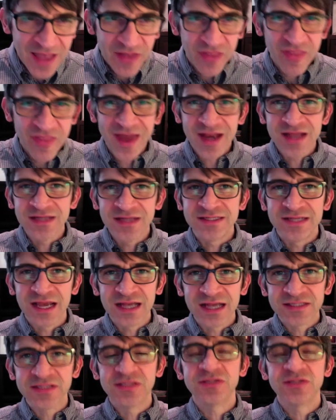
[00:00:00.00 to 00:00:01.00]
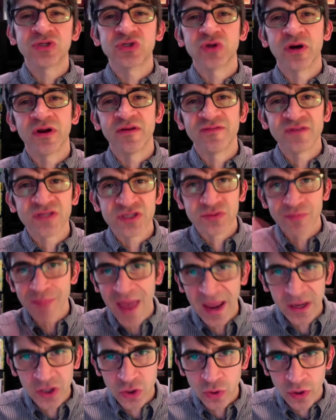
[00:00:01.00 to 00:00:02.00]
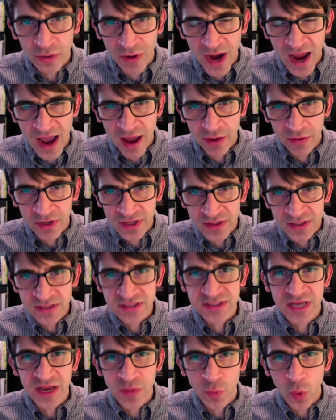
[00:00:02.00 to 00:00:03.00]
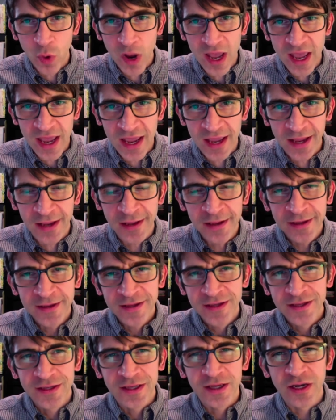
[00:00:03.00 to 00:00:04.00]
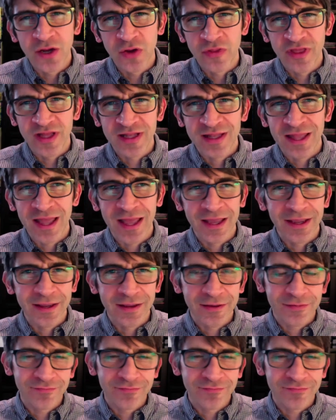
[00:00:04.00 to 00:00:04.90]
that it doesn't sort of smack you around in the same way, that like